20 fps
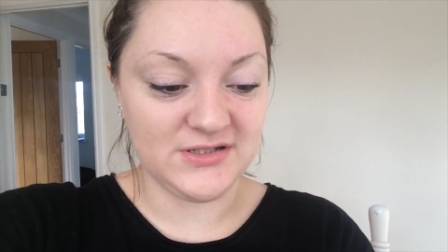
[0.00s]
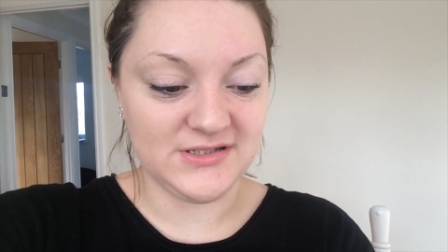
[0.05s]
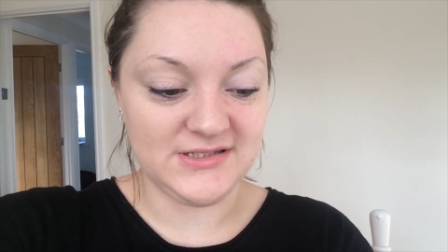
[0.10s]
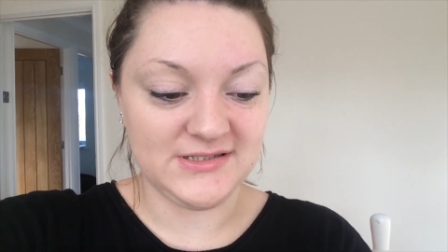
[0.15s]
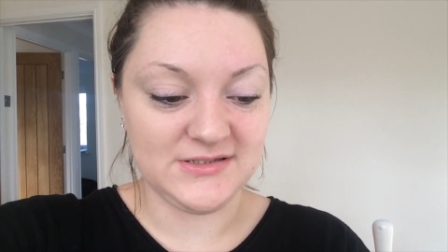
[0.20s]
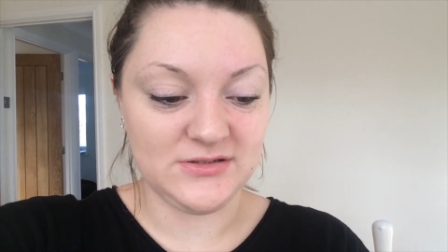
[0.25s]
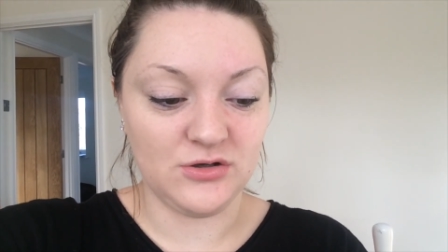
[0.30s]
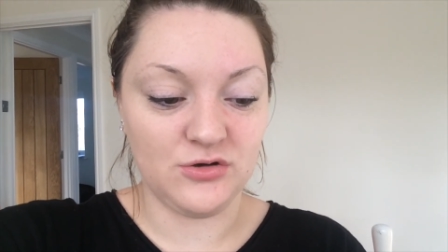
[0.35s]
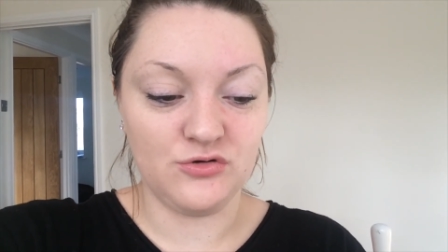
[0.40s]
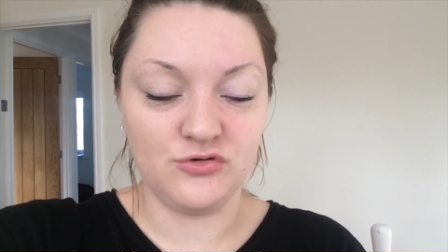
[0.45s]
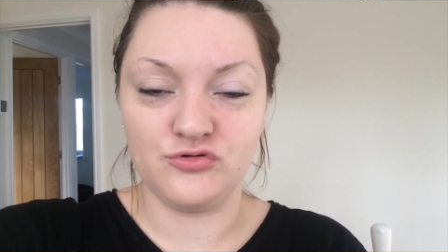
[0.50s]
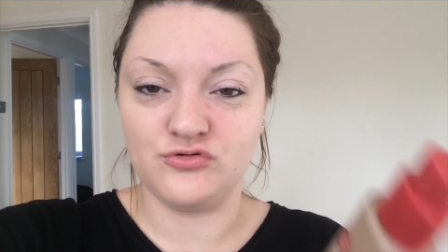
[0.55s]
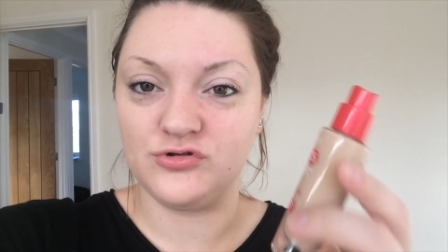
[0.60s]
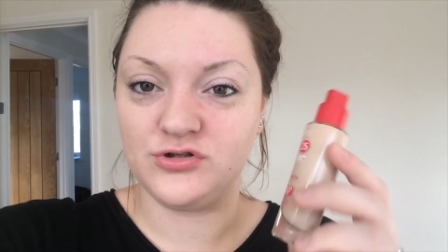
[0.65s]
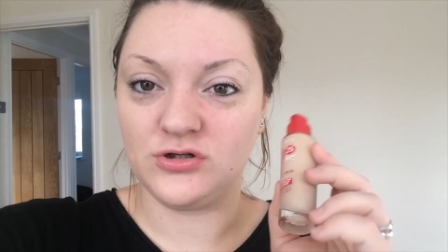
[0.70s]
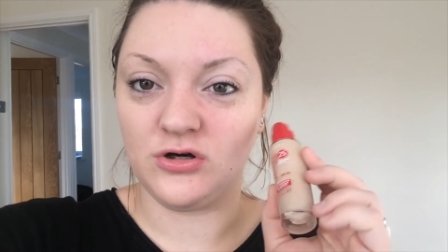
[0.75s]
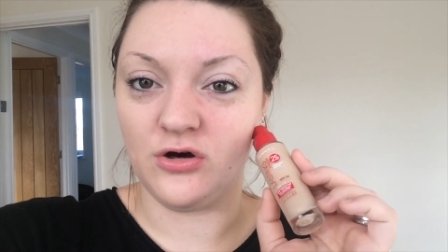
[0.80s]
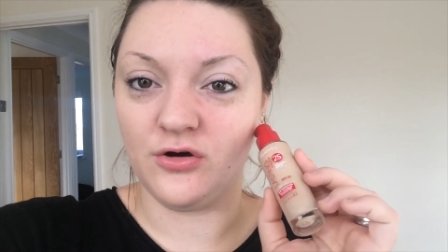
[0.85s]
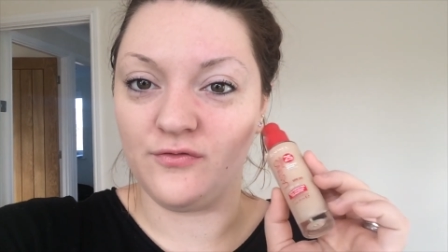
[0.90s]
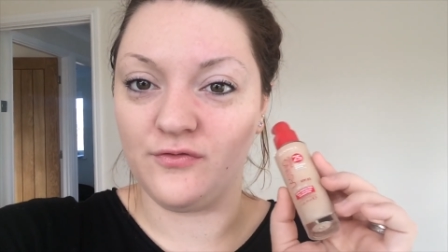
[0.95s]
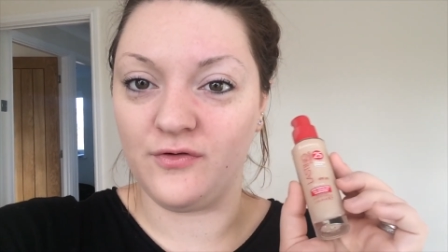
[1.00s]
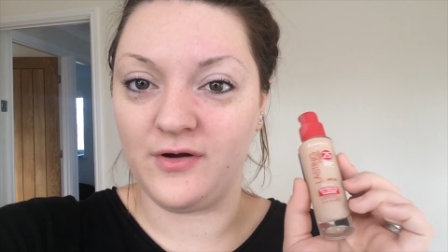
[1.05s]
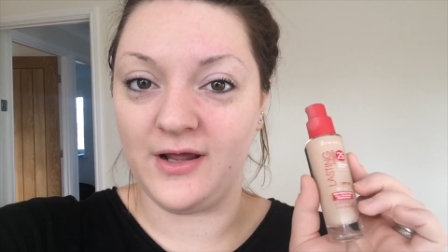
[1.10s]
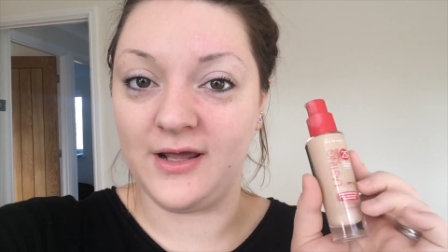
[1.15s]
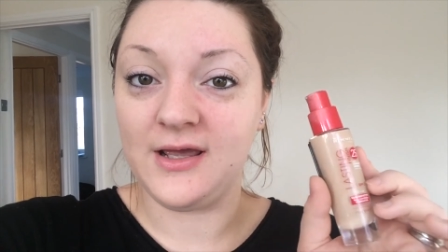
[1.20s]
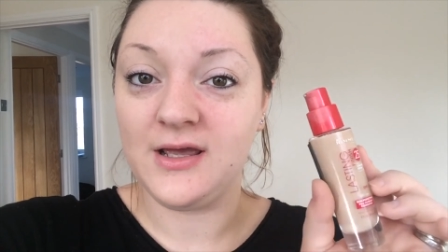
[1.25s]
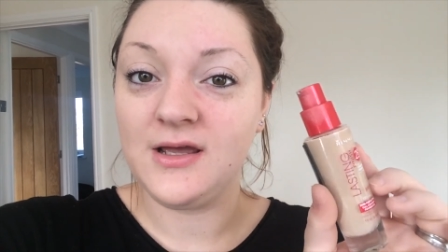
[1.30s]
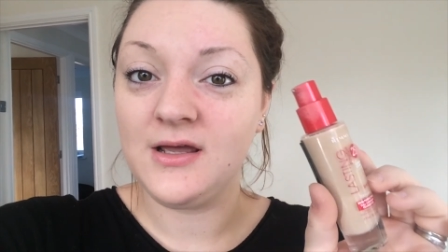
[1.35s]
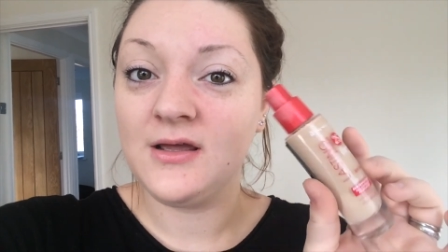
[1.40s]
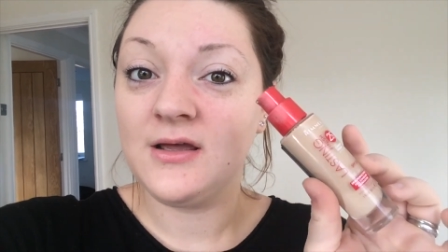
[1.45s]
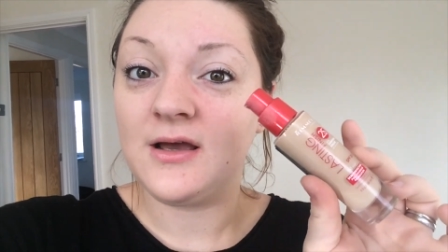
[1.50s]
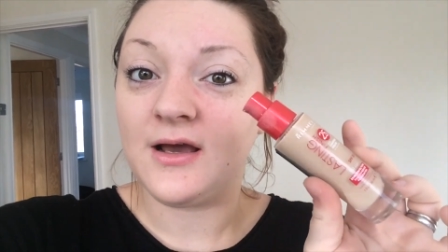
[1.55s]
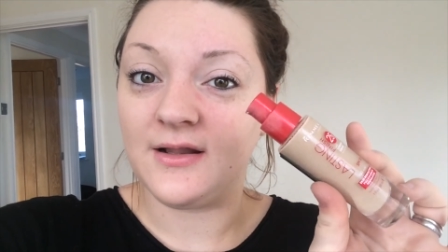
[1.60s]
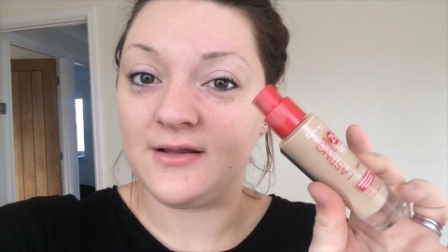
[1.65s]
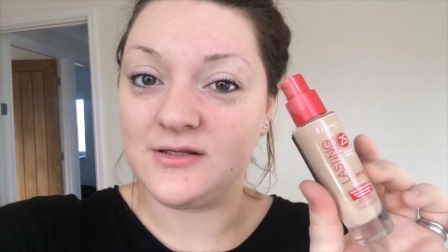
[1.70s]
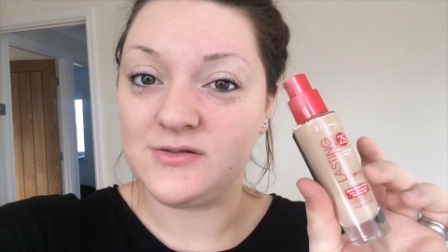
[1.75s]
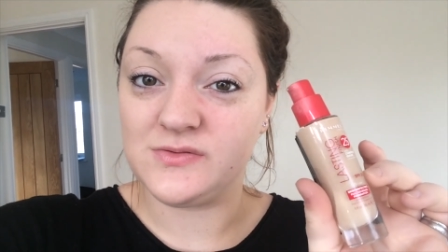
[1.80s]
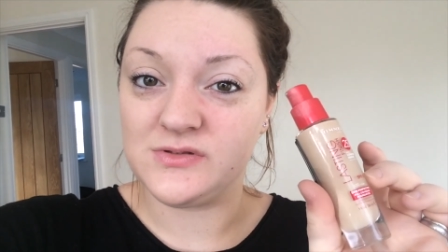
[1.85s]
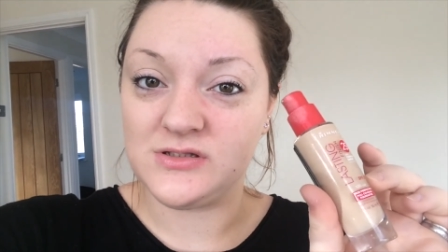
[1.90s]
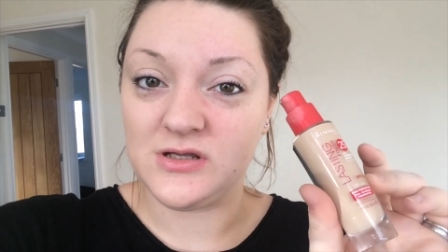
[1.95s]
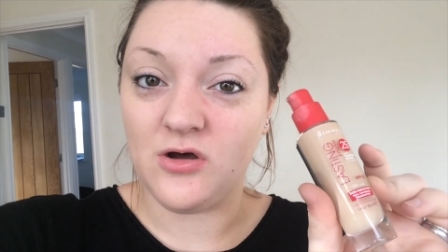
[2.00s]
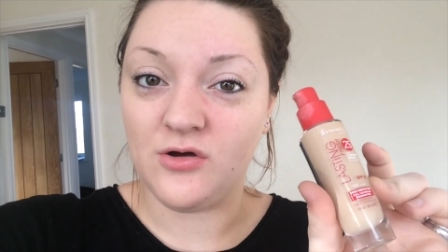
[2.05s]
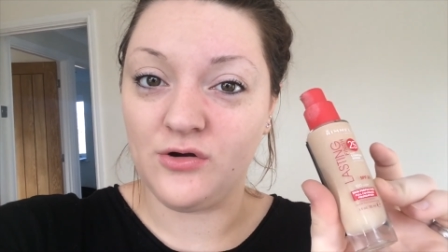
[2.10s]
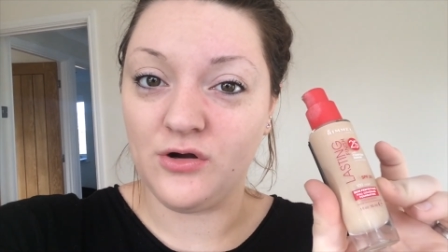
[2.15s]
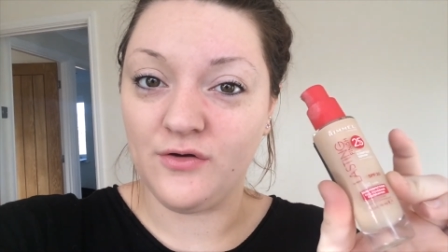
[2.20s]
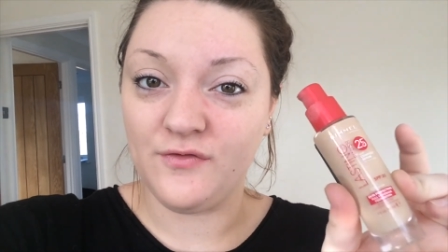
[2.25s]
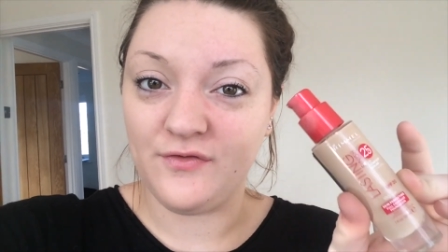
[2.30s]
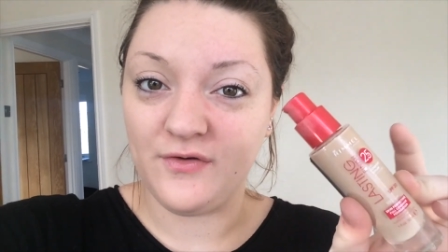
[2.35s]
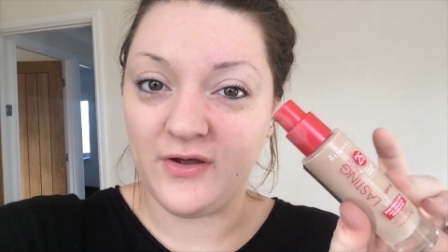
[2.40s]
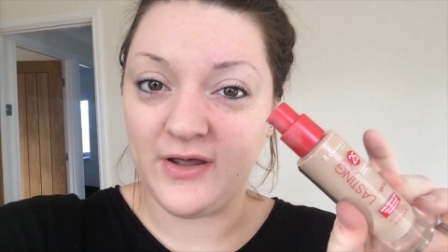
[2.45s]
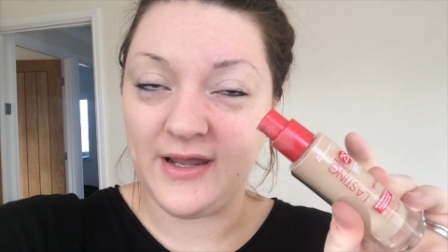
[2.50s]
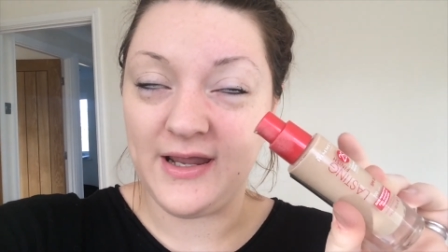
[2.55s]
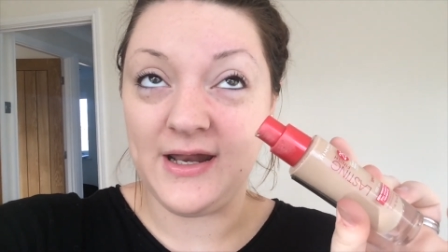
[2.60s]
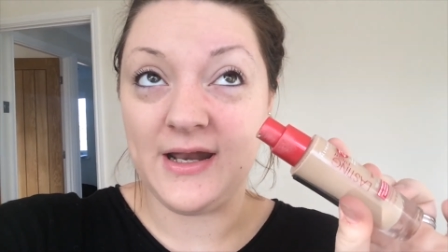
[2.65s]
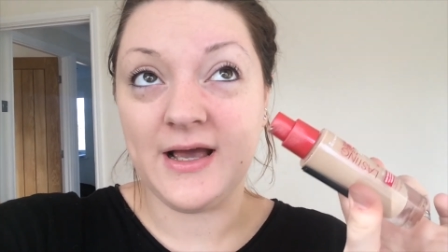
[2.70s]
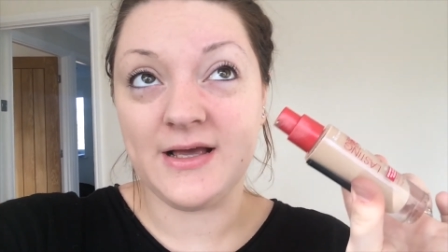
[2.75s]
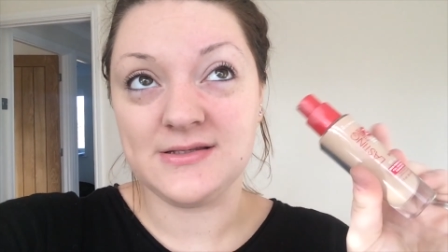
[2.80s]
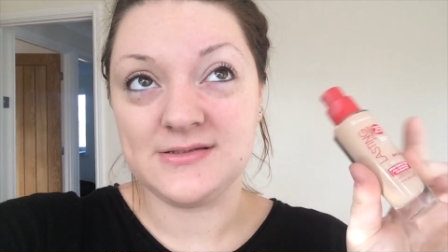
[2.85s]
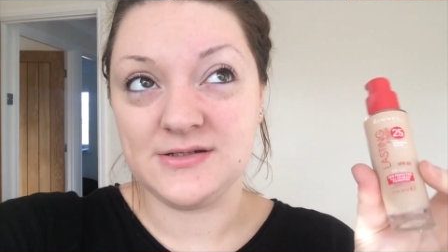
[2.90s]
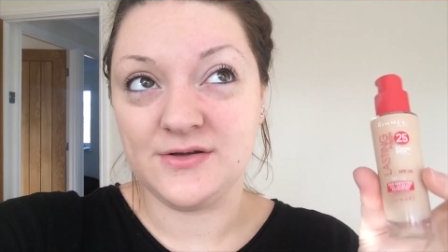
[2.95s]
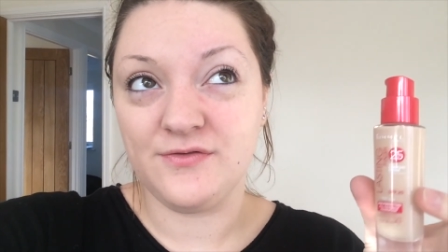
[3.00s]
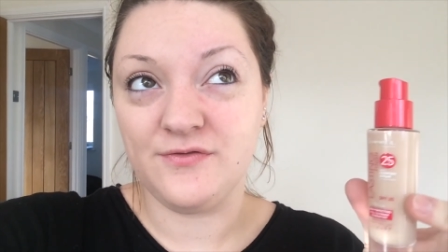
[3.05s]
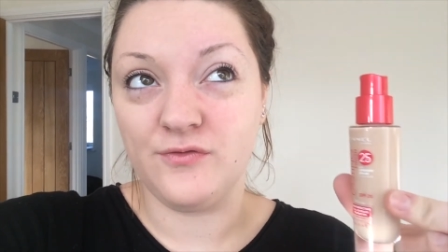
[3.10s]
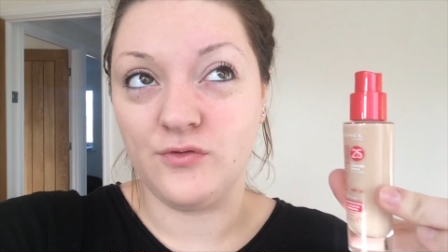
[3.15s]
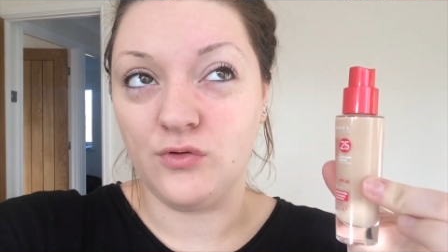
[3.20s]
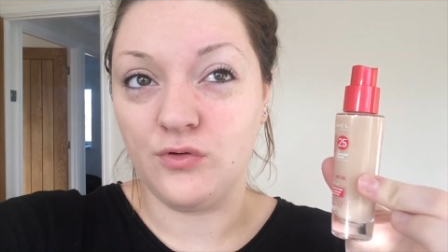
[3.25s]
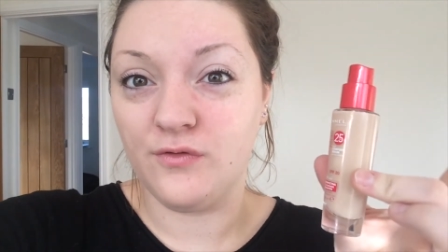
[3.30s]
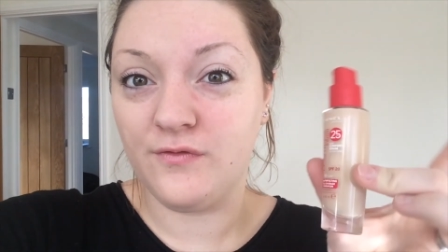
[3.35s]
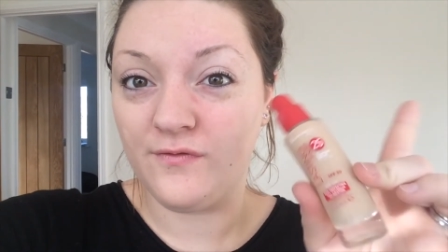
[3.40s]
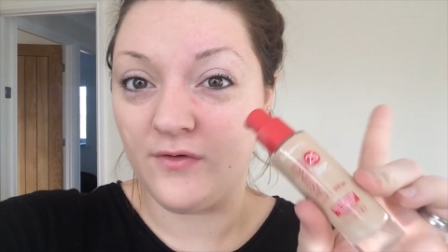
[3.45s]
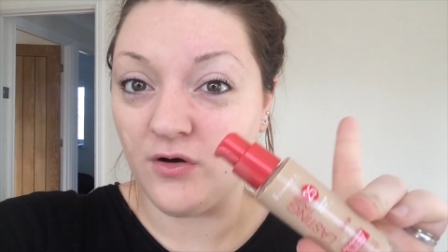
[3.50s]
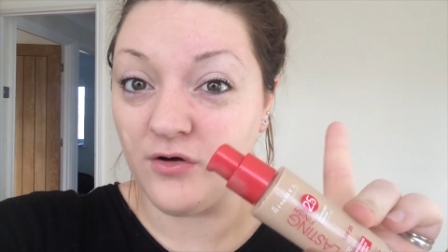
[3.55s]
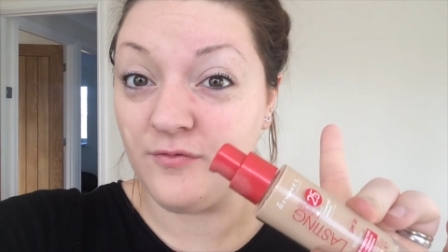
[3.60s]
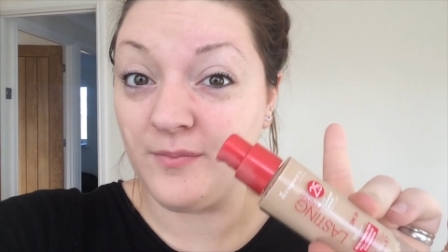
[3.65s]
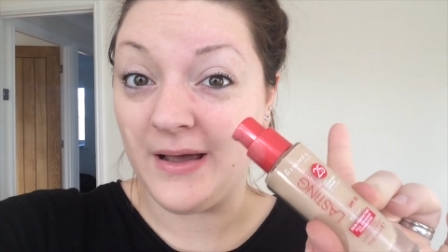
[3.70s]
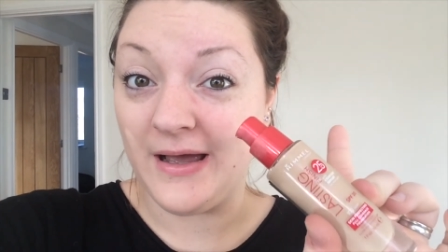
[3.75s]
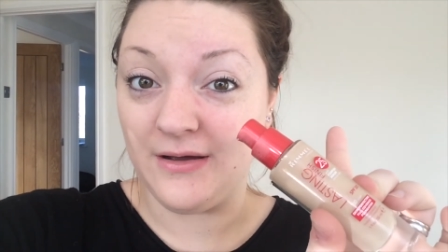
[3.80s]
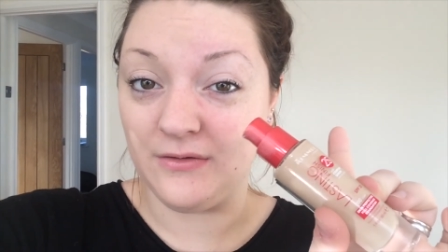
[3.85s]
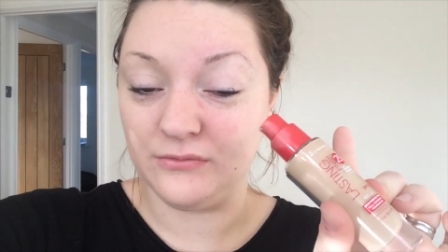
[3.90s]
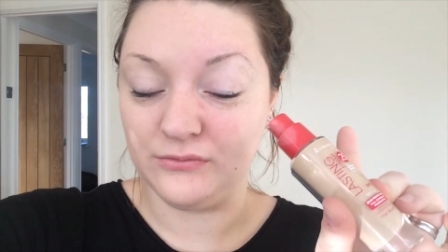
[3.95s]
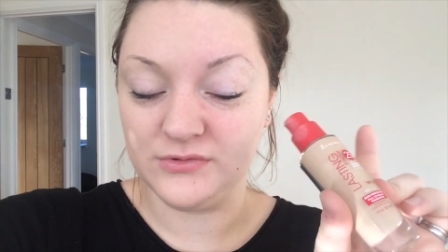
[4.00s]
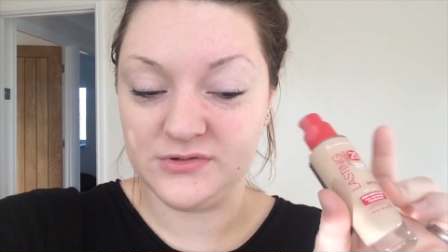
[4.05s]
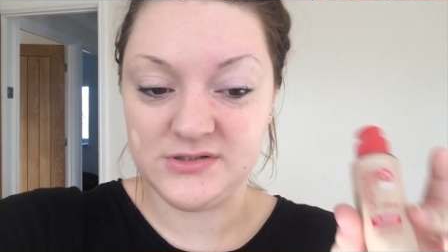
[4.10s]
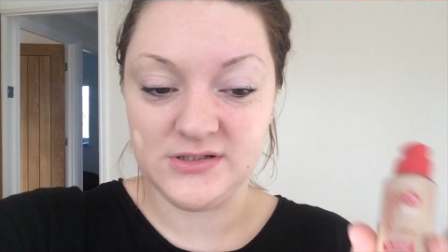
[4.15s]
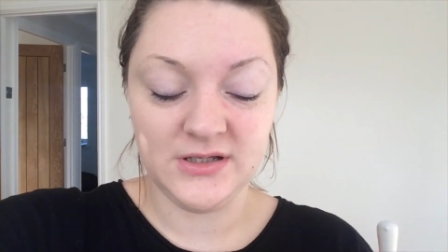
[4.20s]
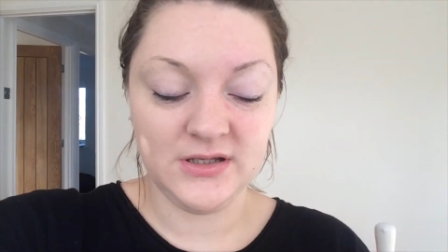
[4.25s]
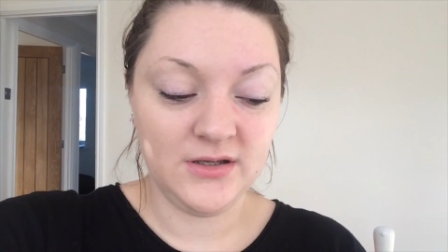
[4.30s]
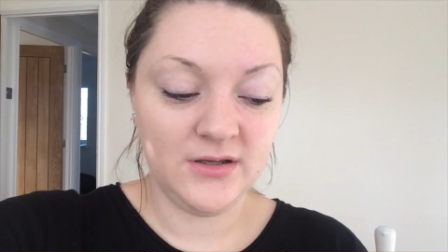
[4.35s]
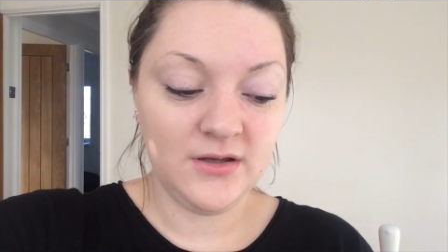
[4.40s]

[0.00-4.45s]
This is 100 Ivory and this was on offer in Asda for £5.